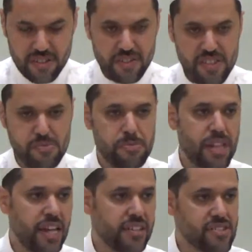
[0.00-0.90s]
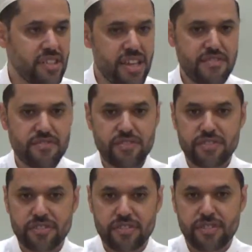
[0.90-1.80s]
this black slave
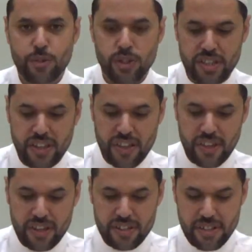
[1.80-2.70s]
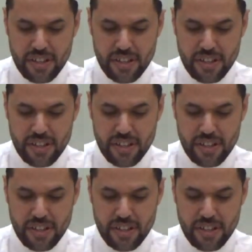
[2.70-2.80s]
calling the adhan,